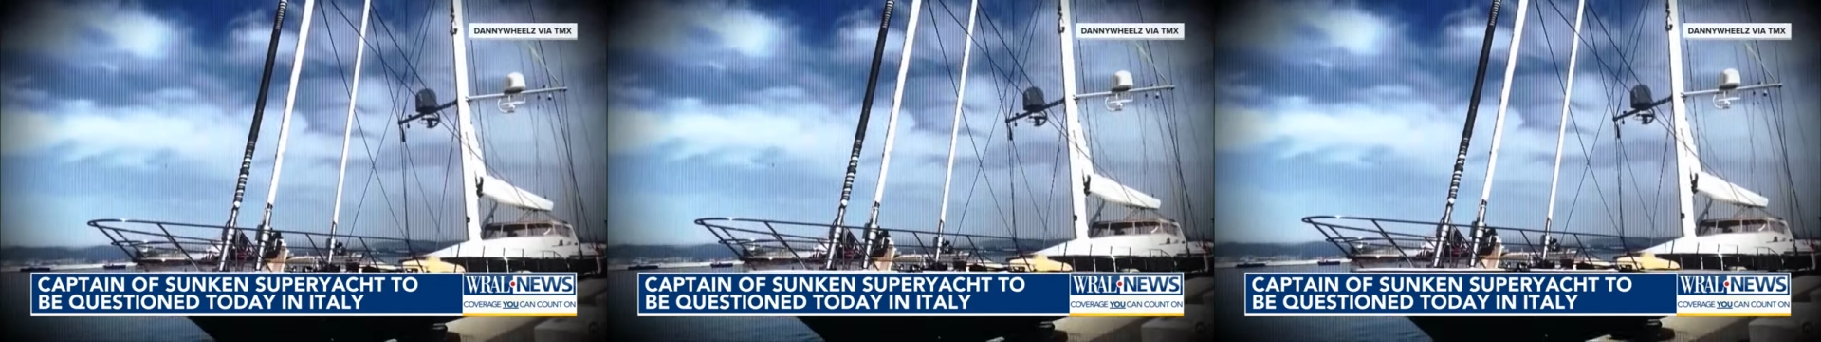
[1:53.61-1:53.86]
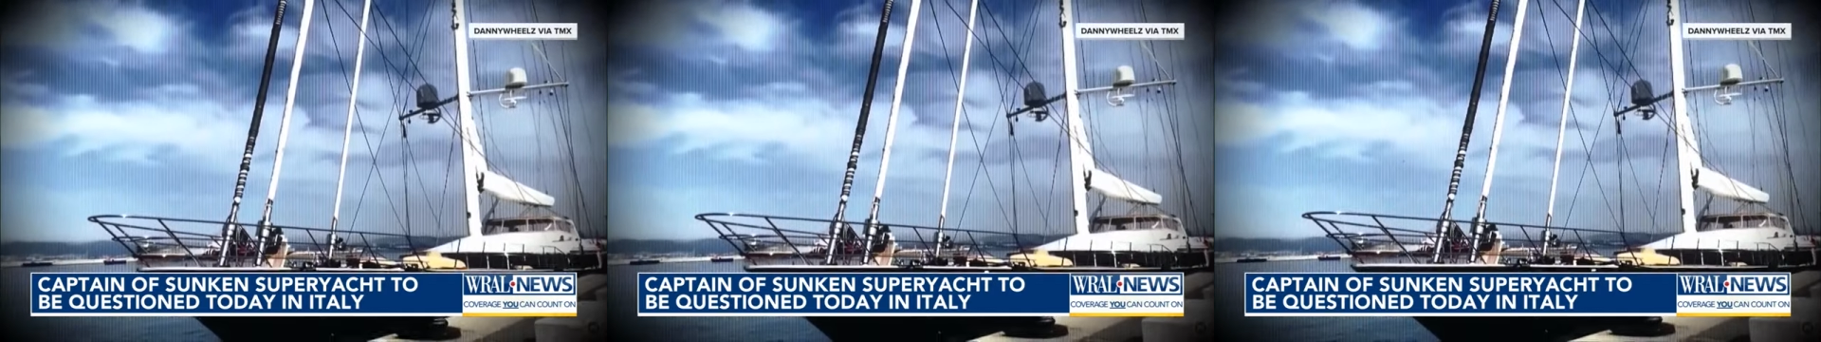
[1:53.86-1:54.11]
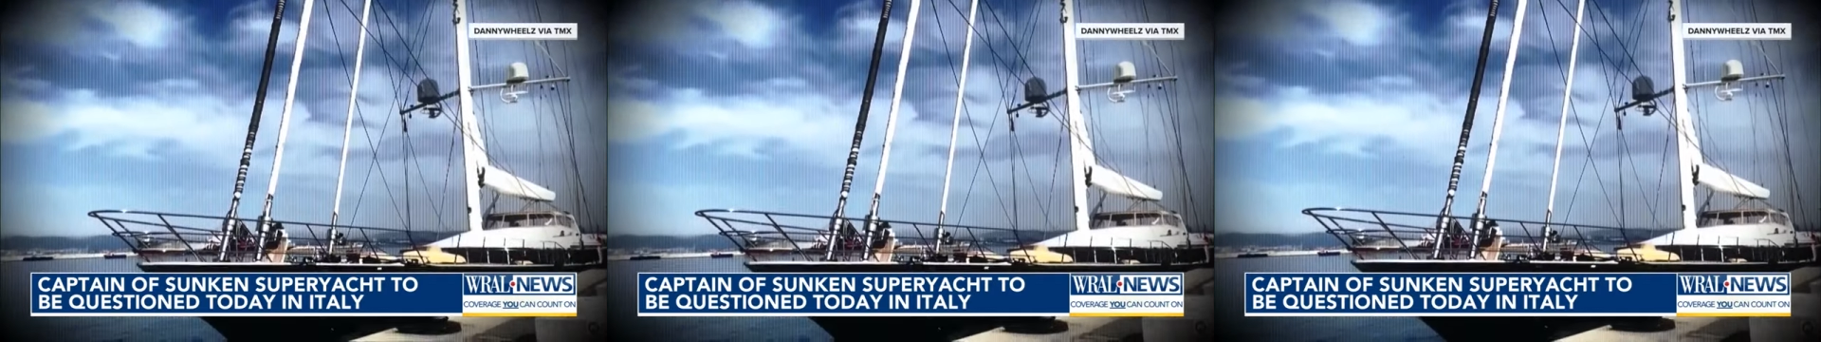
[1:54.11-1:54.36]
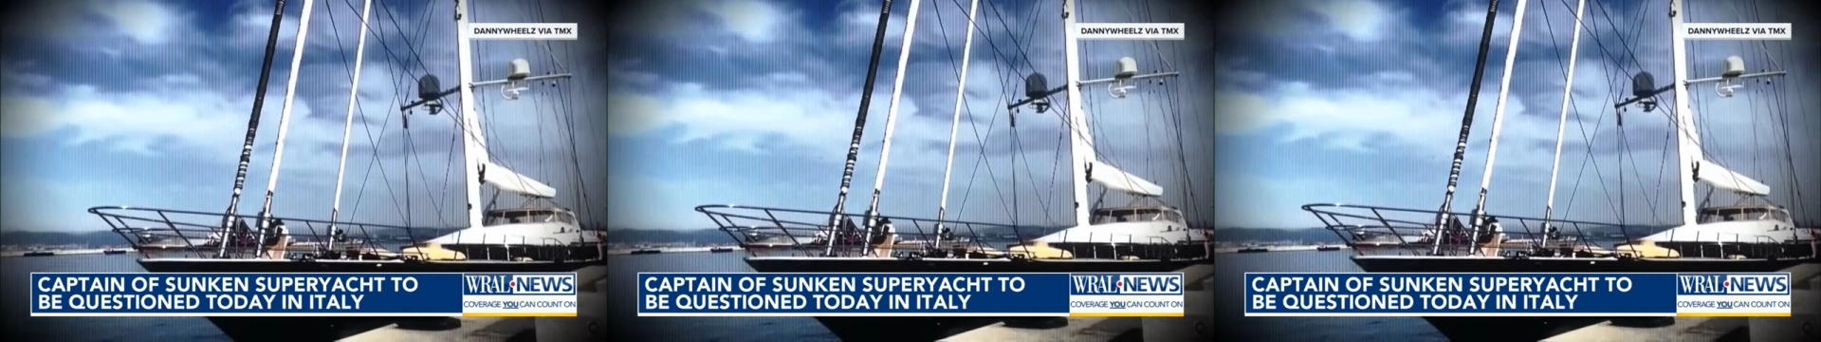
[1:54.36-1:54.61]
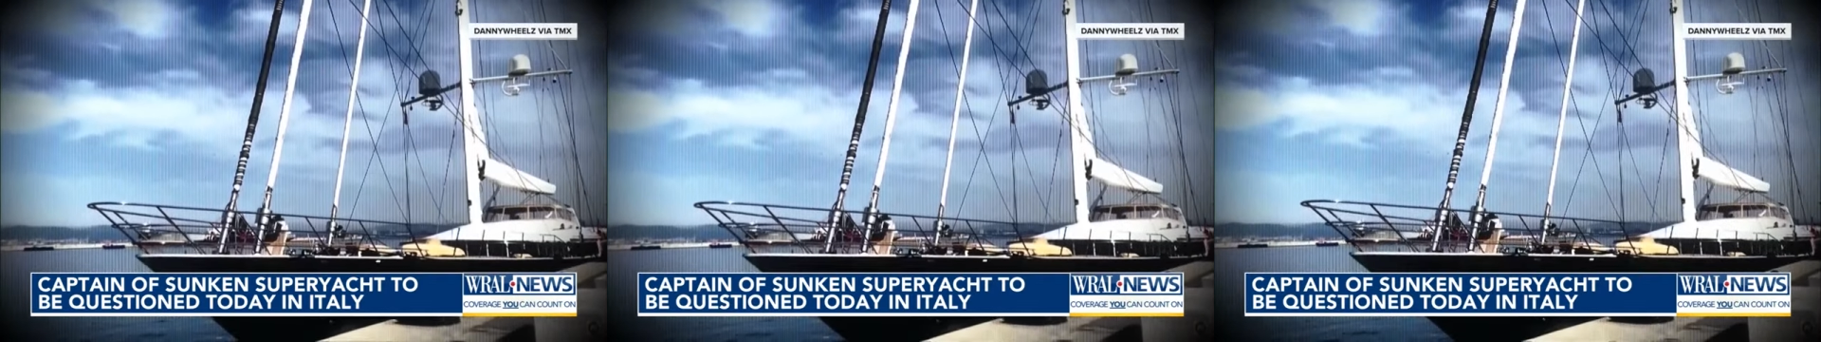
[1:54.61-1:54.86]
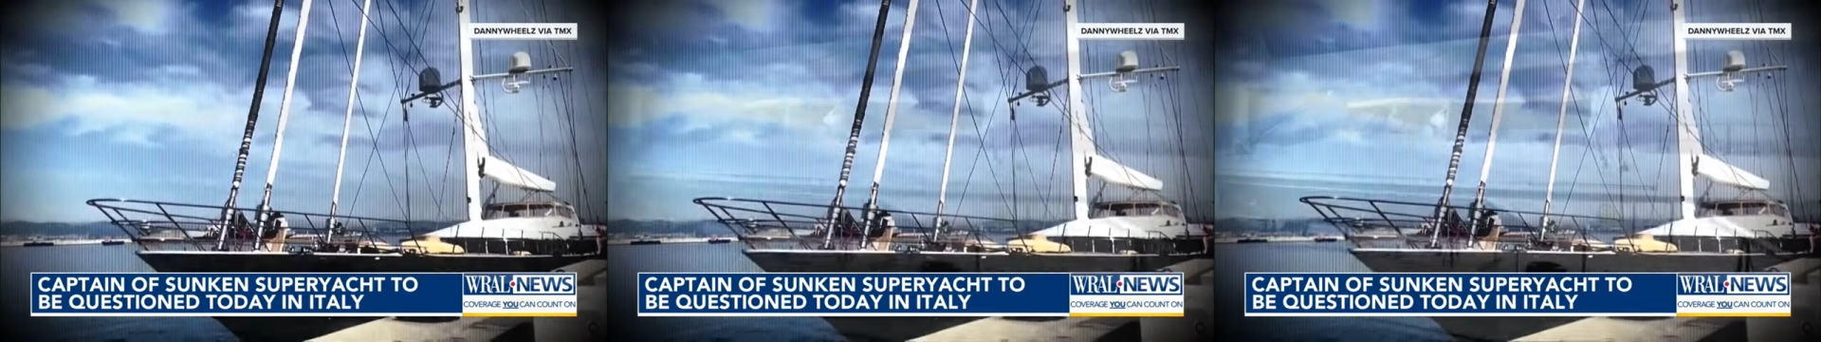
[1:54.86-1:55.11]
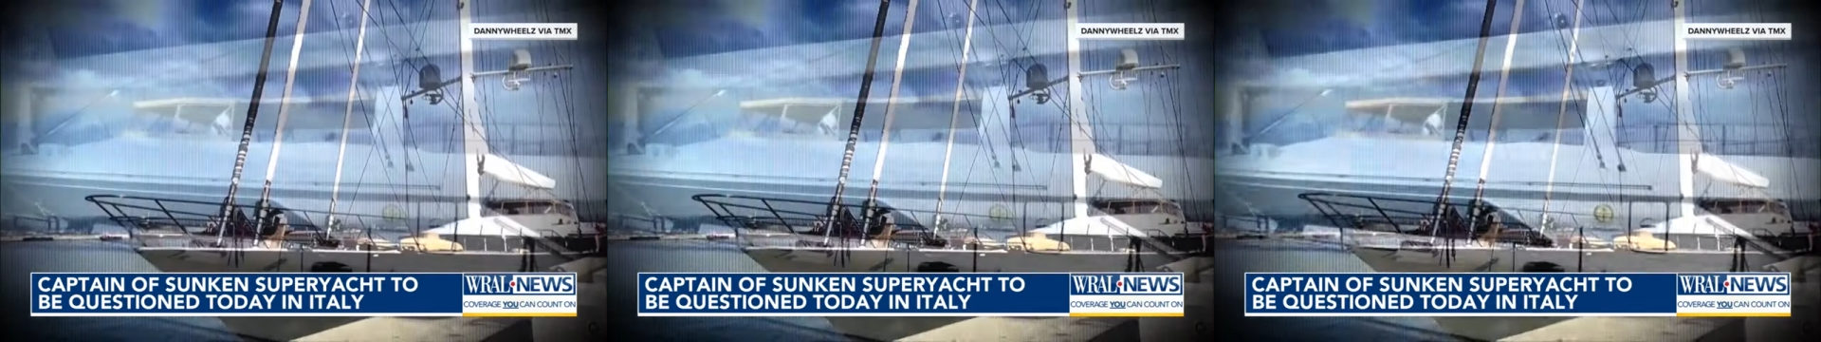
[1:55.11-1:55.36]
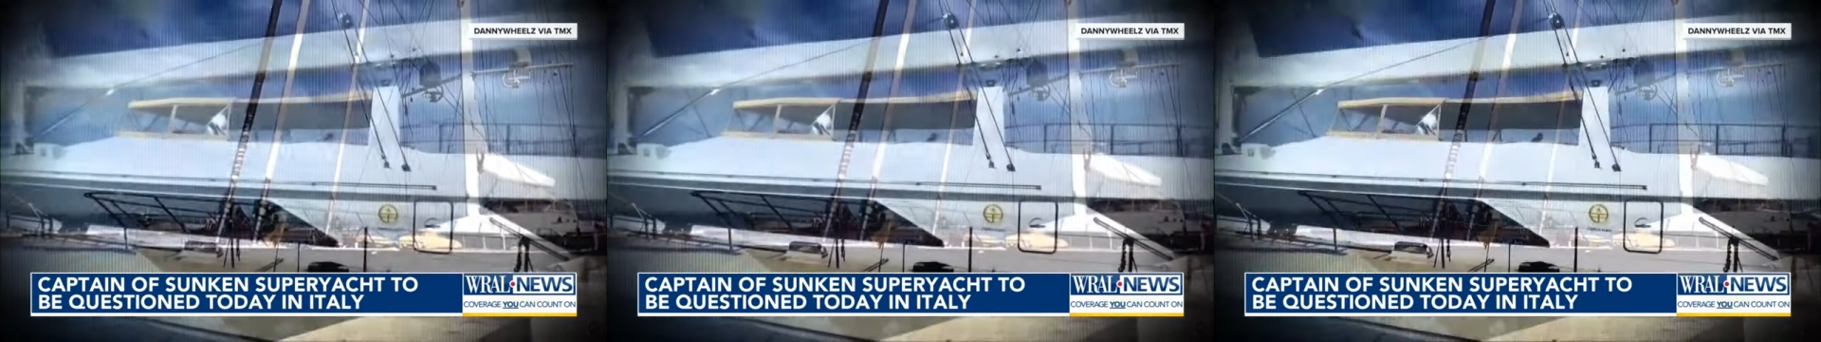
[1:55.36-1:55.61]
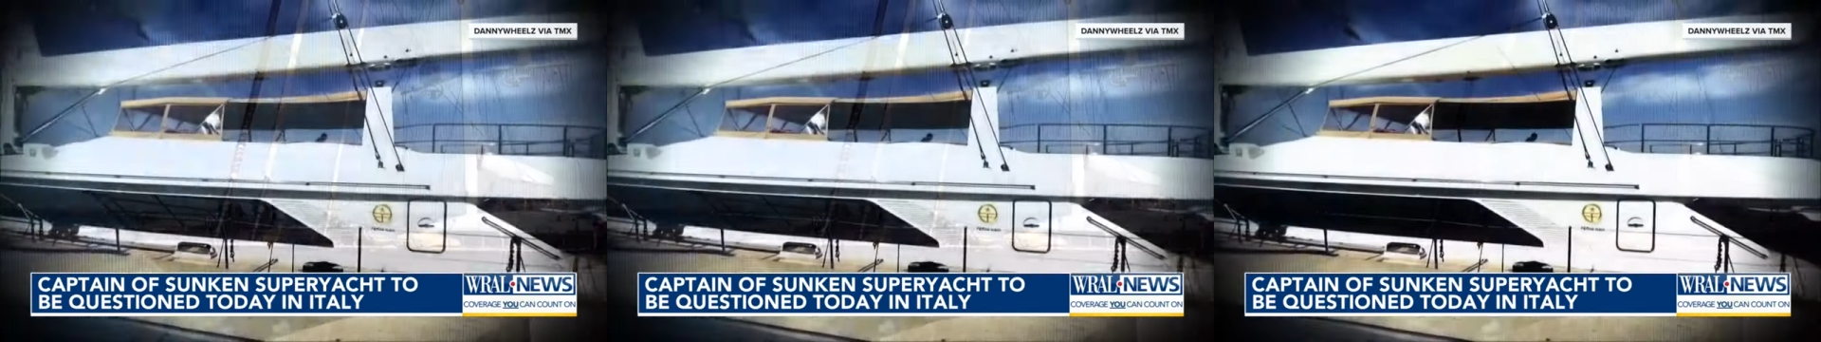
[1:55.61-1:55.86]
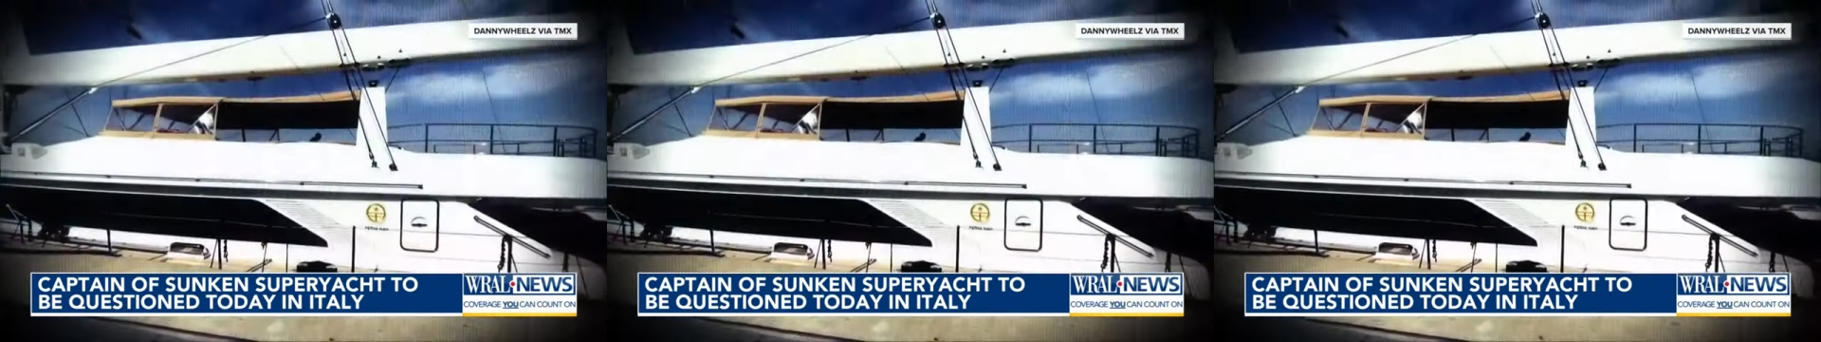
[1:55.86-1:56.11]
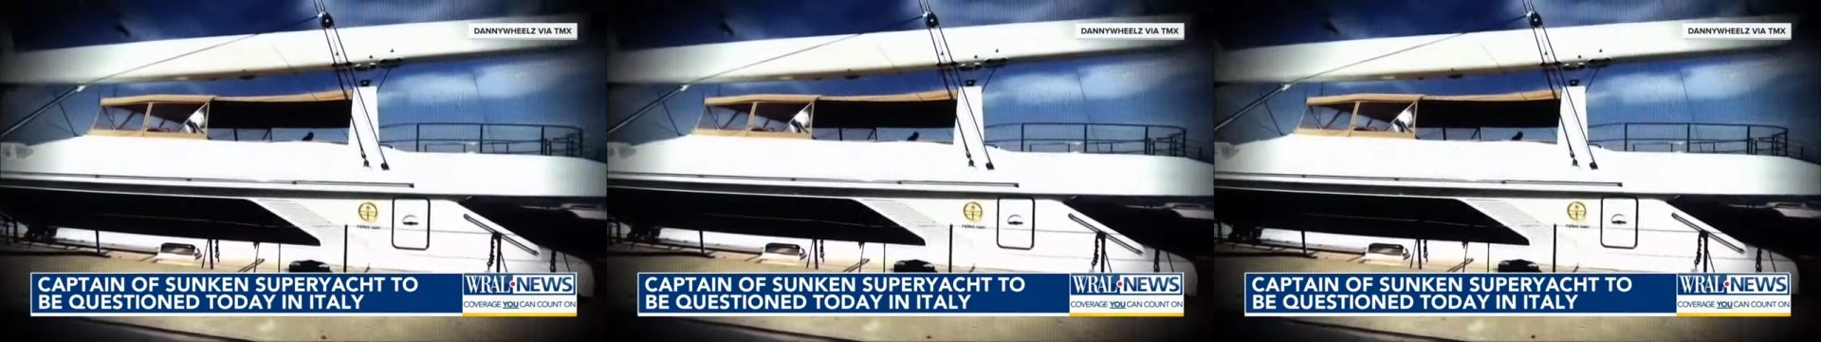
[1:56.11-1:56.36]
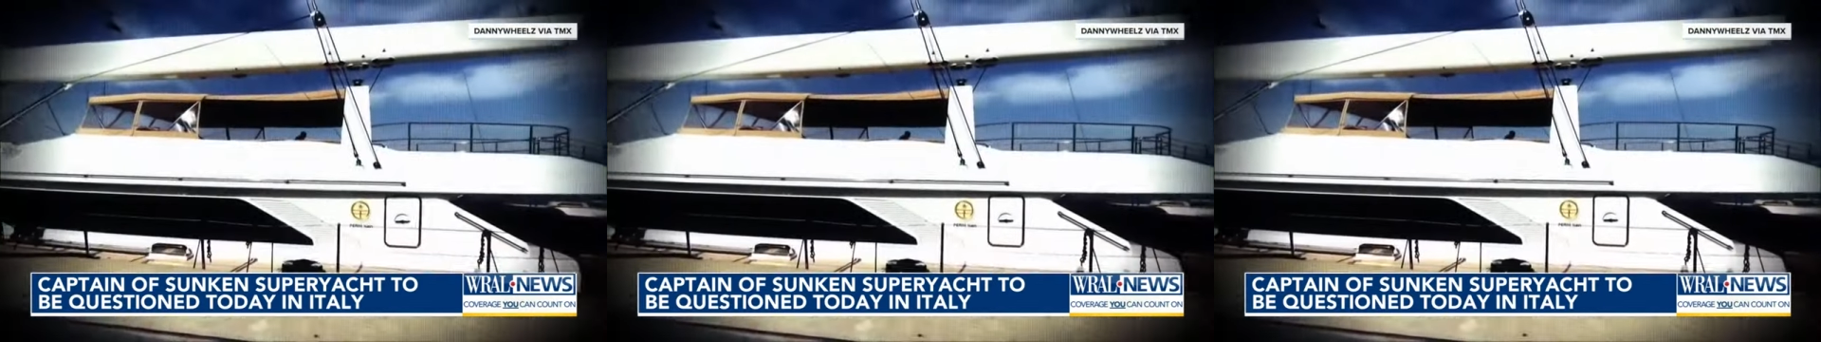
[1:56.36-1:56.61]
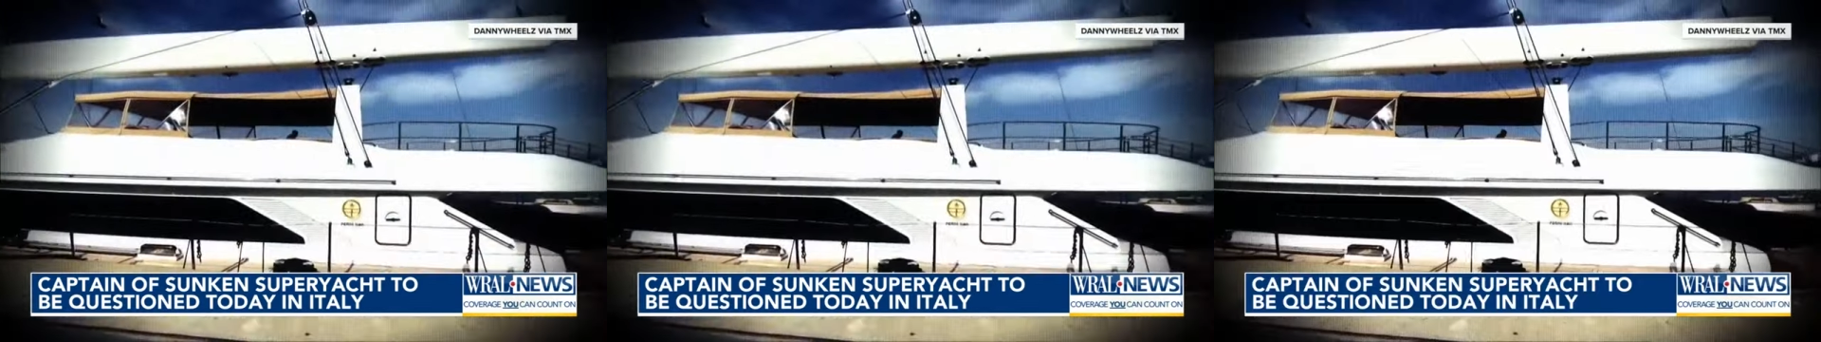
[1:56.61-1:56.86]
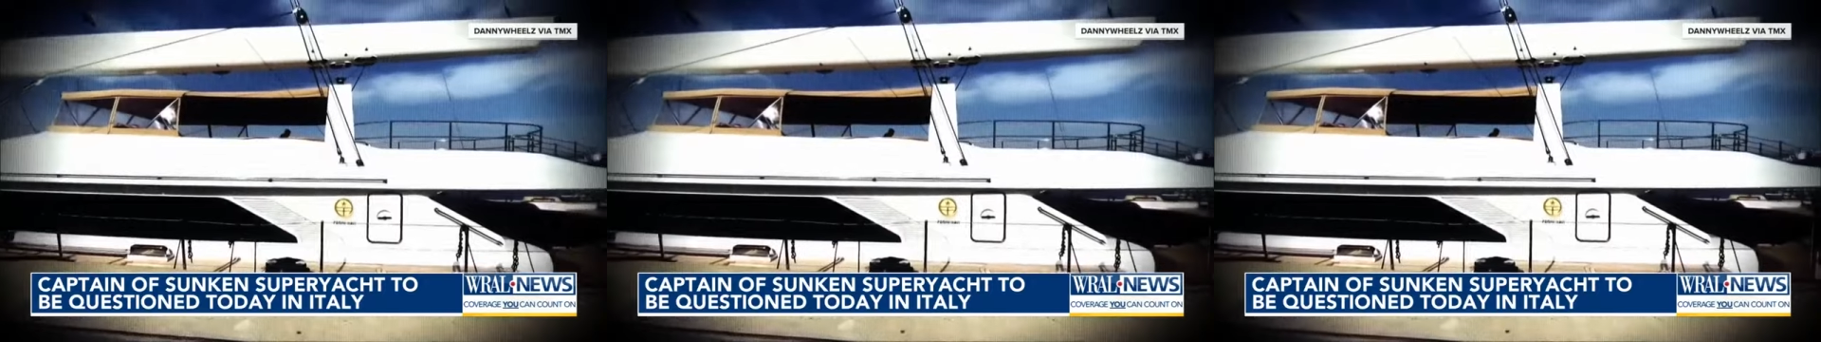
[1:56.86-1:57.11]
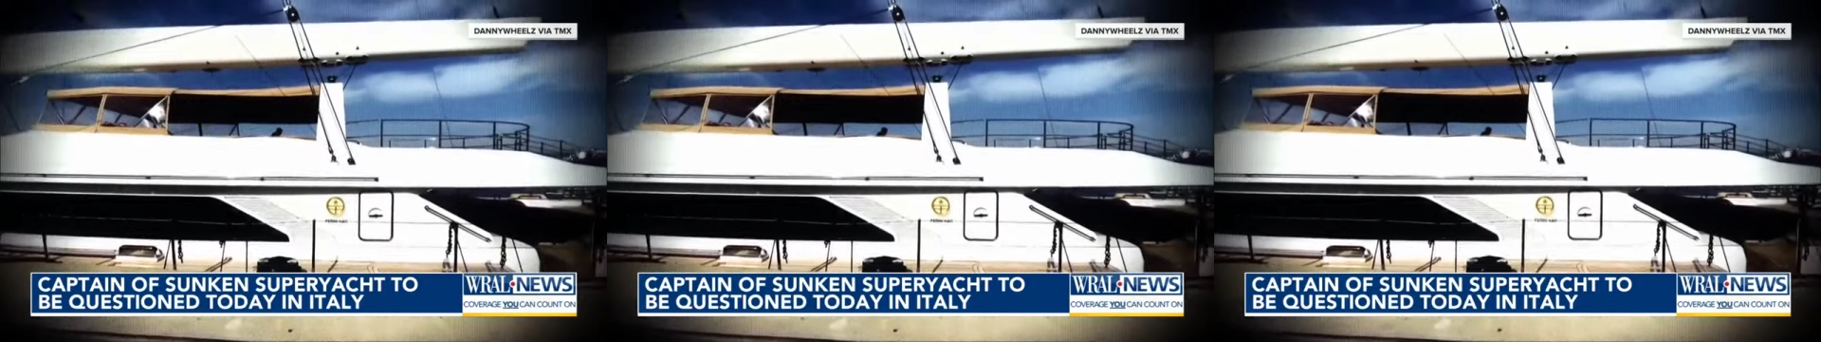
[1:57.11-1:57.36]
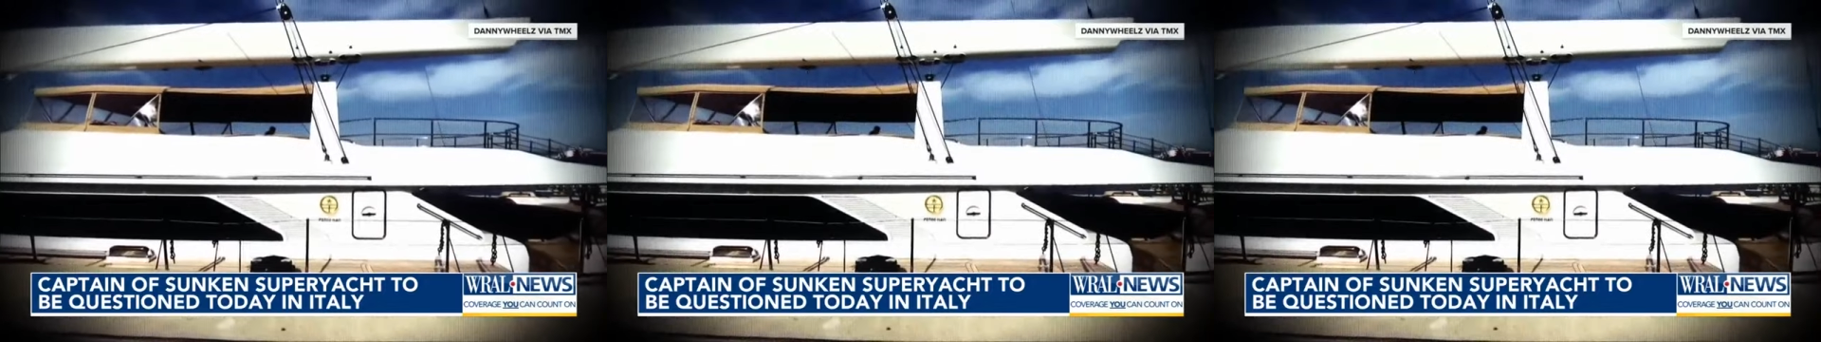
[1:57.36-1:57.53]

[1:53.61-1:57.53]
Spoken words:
No face is visible, so there are no lips to read.